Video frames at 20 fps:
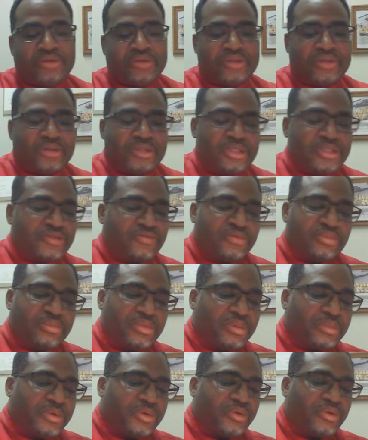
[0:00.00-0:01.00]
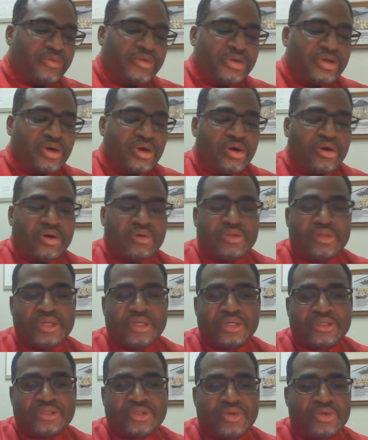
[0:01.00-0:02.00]
just remember or recall the
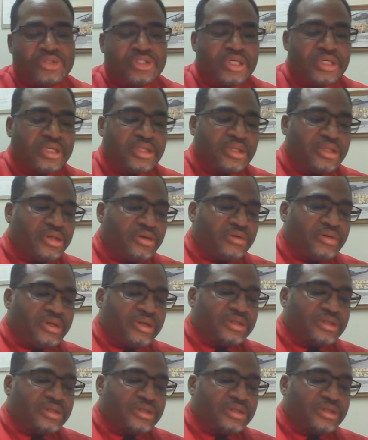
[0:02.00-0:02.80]
associated theories,